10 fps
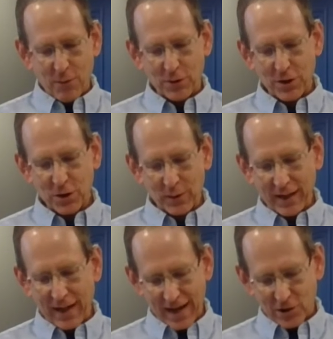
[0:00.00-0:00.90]
Well, just when
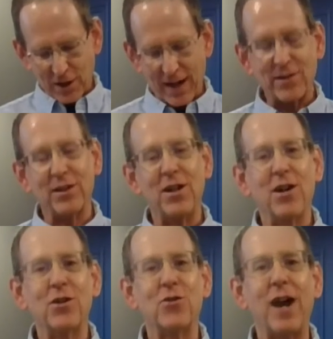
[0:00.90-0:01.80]
the light changed, the
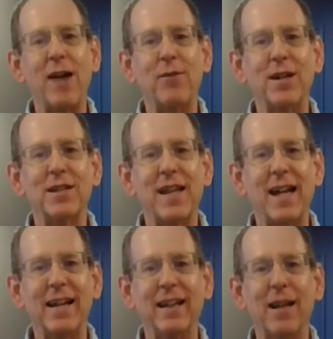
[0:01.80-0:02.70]
young driver
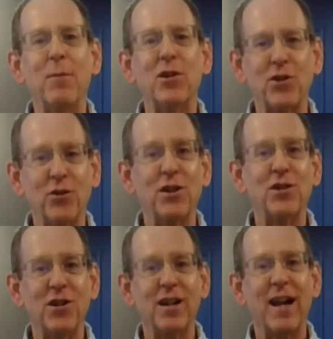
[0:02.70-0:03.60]
decided, Let me show
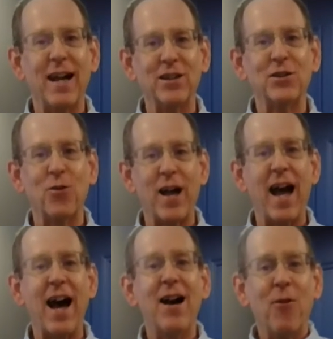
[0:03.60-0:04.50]
this young guy, this old
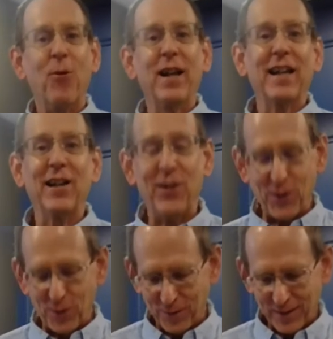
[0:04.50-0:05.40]
guy, what it can
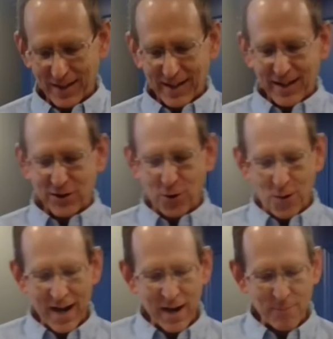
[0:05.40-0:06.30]
do. So
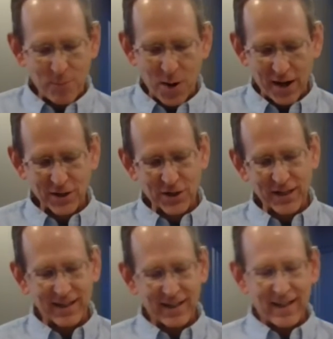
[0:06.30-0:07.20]
he punched
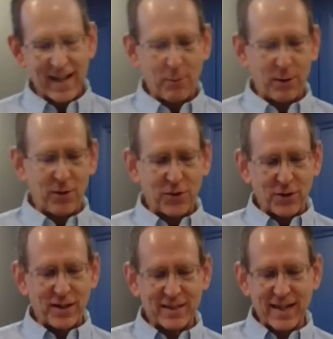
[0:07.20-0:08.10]
it, and within
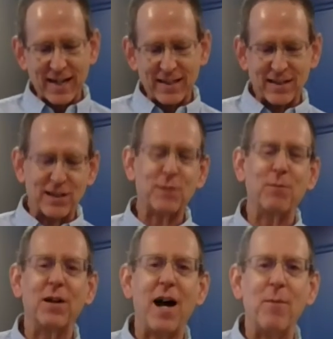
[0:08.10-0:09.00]
30 seconds, the
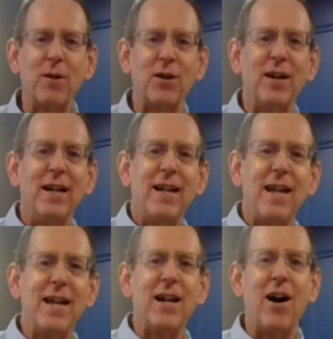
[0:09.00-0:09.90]
speedometer
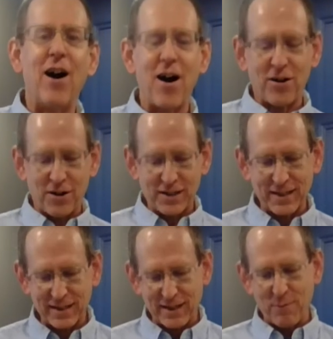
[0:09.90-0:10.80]
hit
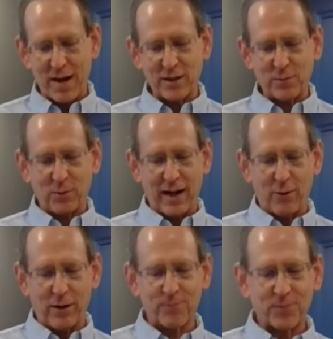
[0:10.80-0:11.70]
160 miles per
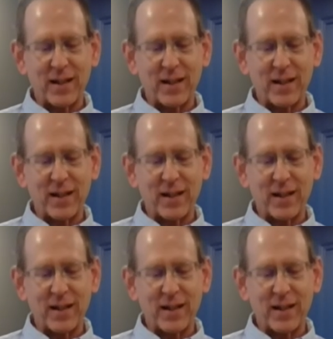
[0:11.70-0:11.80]
hour.